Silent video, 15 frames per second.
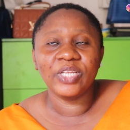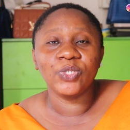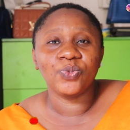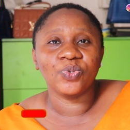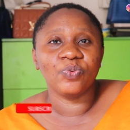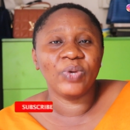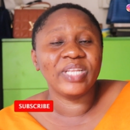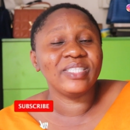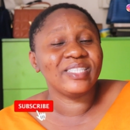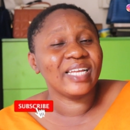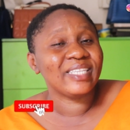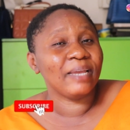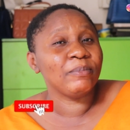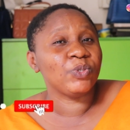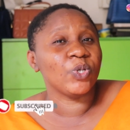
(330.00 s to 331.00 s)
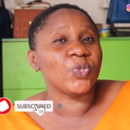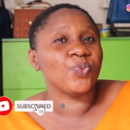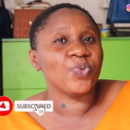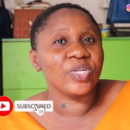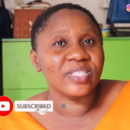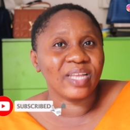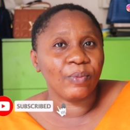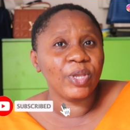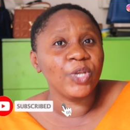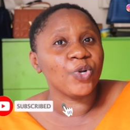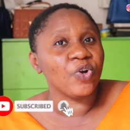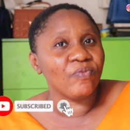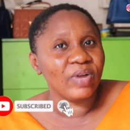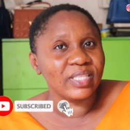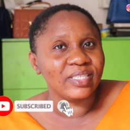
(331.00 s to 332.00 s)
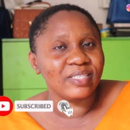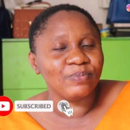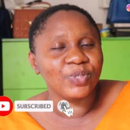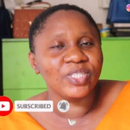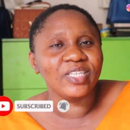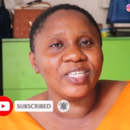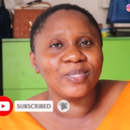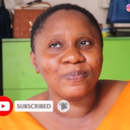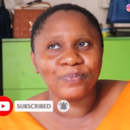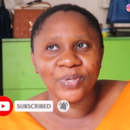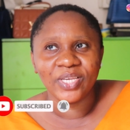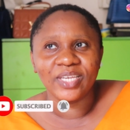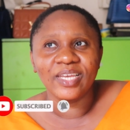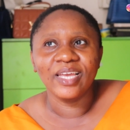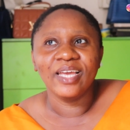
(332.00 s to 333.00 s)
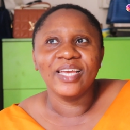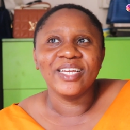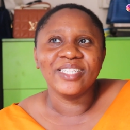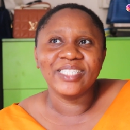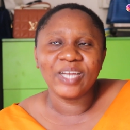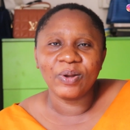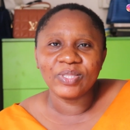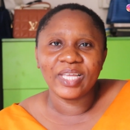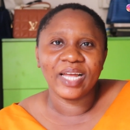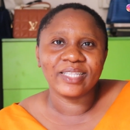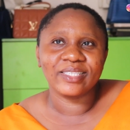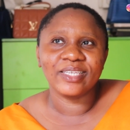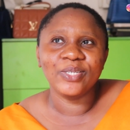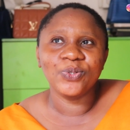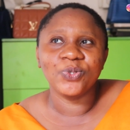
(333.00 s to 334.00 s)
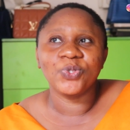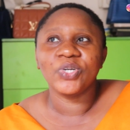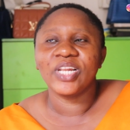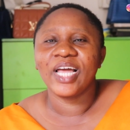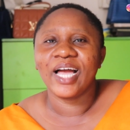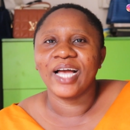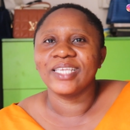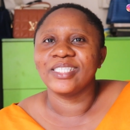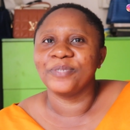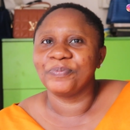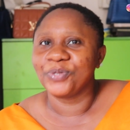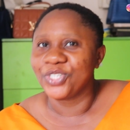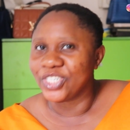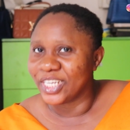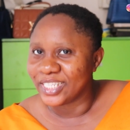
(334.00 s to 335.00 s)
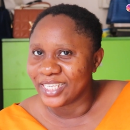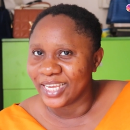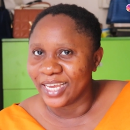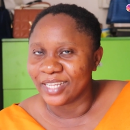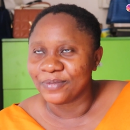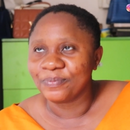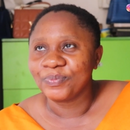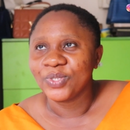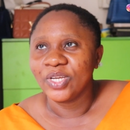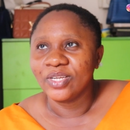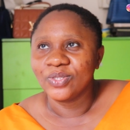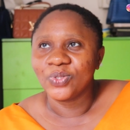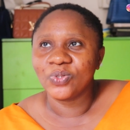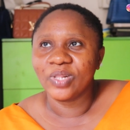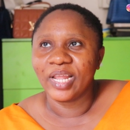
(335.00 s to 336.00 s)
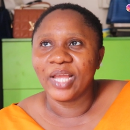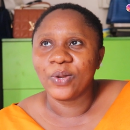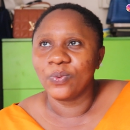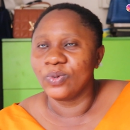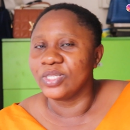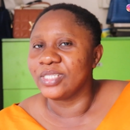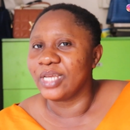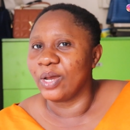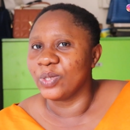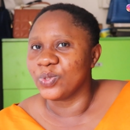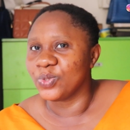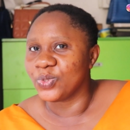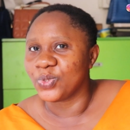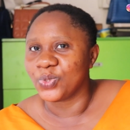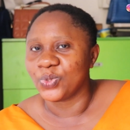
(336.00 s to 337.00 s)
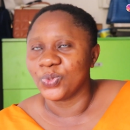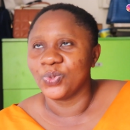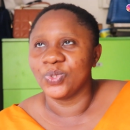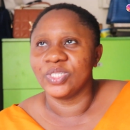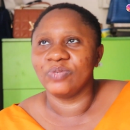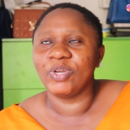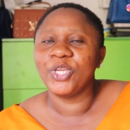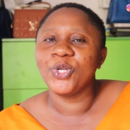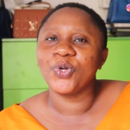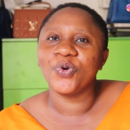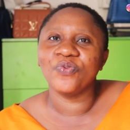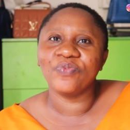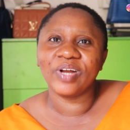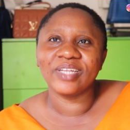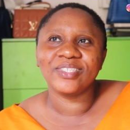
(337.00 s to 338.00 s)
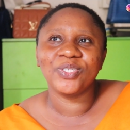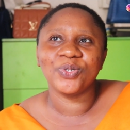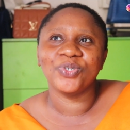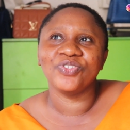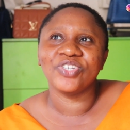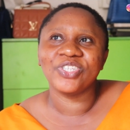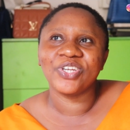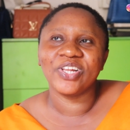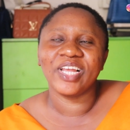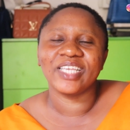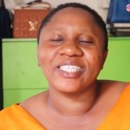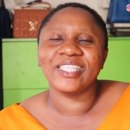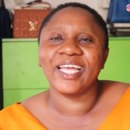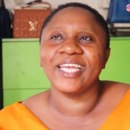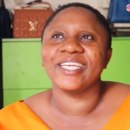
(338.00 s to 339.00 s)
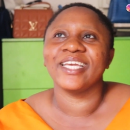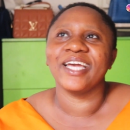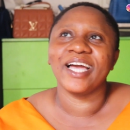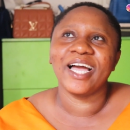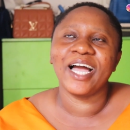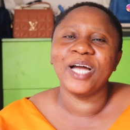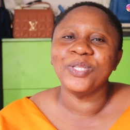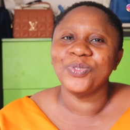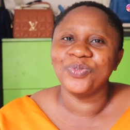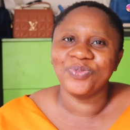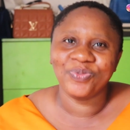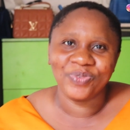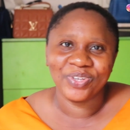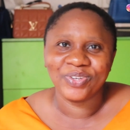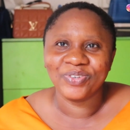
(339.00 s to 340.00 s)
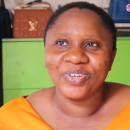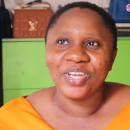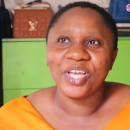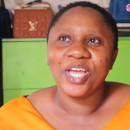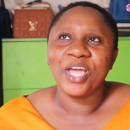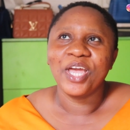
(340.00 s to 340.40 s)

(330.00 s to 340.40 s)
that time it was one, and when you convert it, the money is big. Now that, you know, dollar has depreciated to like 1,002, when you convert to $100, like, how do you feel